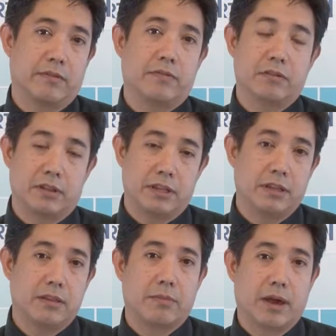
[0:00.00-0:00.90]
If you see
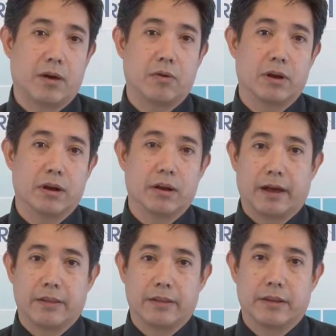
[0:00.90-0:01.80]
the malware
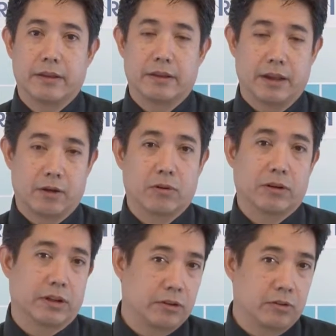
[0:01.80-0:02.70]
on the
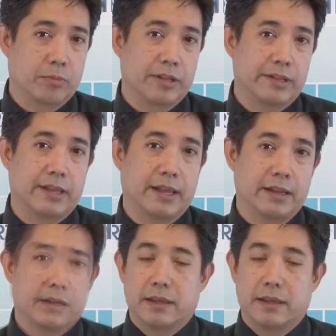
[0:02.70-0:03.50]
network in a dormant state,